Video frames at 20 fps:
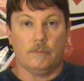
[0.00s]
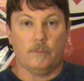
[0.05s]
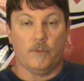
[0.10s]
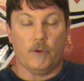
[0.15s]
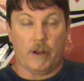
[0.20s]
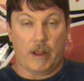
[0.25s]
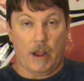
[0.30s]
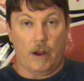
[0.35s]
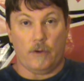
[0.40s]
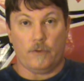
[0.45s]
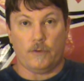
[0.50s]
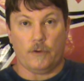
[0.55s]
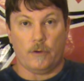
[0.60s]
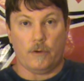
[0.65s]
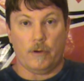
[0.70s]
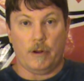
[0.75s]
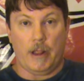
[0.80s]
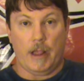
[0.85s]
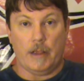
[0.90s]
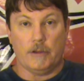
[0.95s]
for character
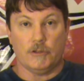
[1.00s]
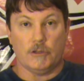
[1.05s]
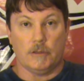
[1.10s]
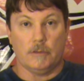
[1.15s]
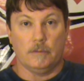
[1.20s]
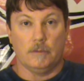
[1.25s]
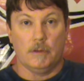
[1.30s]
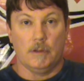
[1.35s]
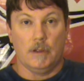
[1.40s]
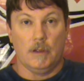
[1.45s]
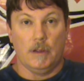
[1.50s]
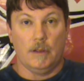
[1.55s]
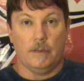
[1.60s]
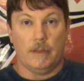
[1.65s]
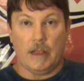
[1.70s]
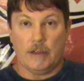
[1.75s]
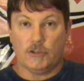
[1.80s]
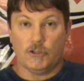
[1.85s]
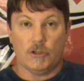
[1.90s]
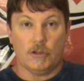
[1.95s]
creation.
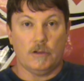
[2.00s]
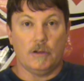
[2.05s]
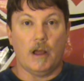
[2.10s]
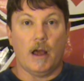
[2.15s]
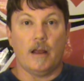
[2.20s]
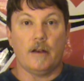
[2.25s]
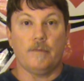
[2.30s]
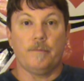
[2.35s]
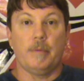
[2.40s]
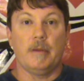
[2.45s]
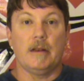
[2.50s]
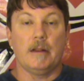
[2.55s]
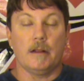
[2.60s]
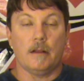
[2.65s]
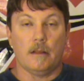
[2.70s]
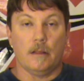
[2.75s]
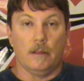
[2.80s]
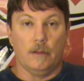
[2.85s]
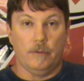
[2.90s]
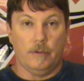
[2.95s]
That should not have been
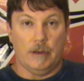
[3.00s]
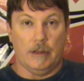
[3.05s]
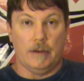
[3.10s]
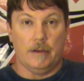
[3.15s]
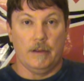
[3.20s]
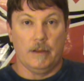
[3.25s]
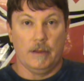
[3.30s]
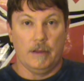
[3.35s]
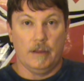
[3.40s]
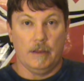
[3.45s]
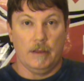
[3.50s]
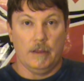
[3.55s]
included